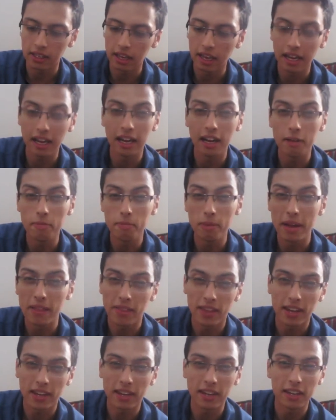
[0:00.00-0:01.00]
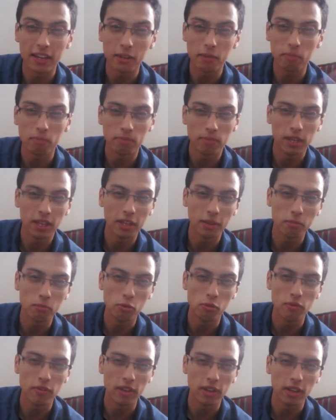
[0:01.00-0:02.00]
clip and then it
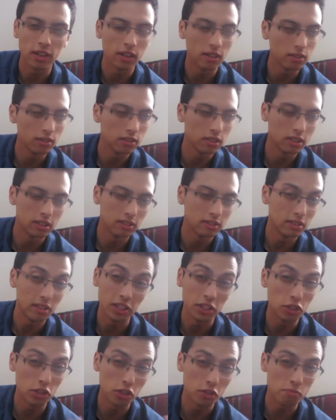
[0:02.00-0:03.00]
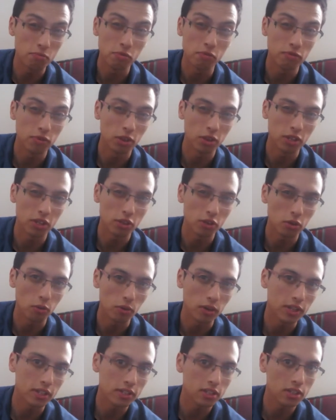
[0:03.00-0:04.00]
moving. It just moves on its own.
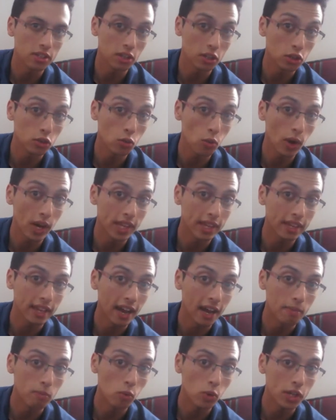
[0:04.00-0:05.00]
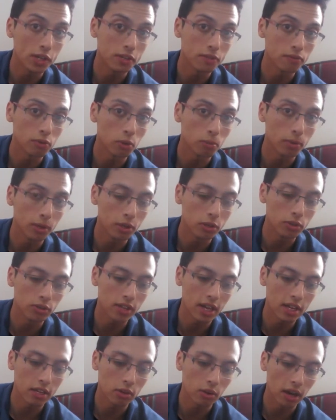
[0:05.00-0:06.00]
It's quite time wasteful because
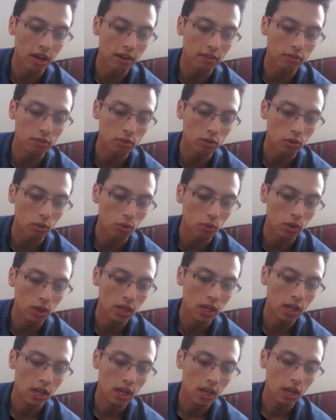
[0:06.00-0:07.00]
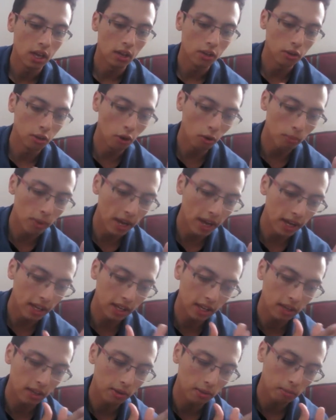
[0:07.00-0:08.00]
then you have to go
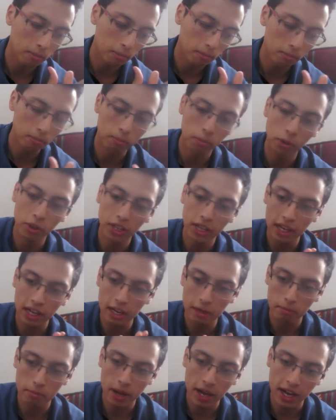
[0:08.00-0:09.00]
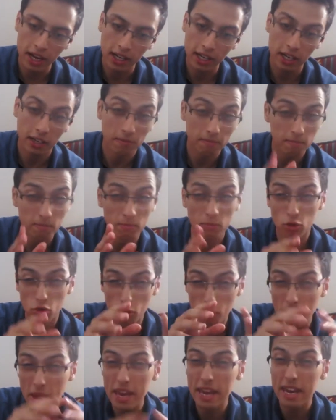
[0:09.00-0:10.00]
back, put the clip back,
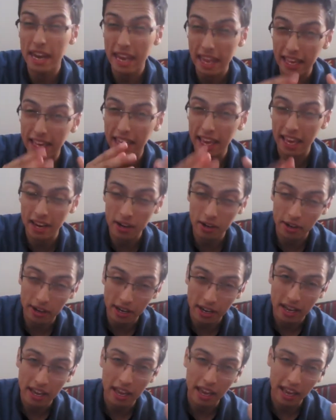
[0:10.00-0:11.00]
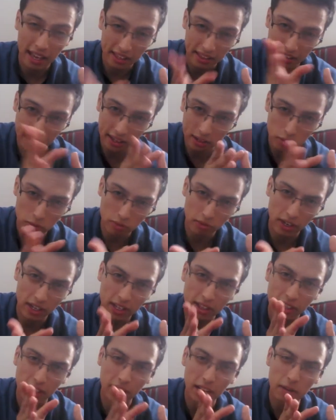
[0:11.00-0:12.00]
zoom in again, and try to
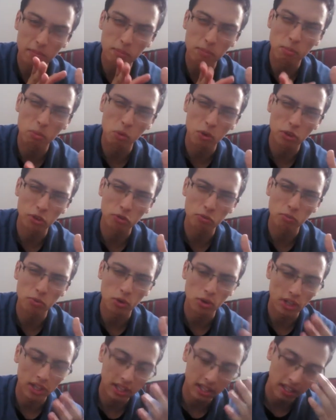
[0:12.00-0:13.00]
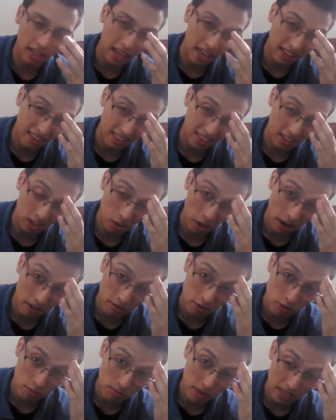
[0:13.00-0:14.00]
find the clip once more. And you
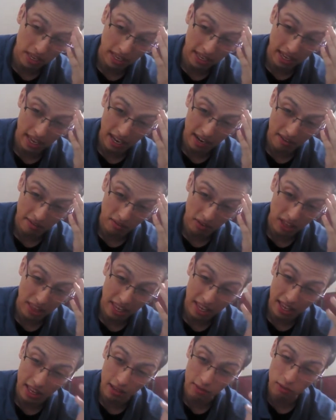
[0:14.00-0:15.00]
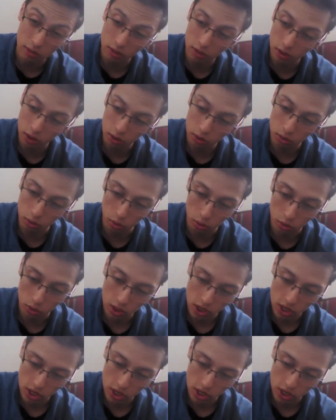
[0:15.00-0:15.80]
have to be again very careful not to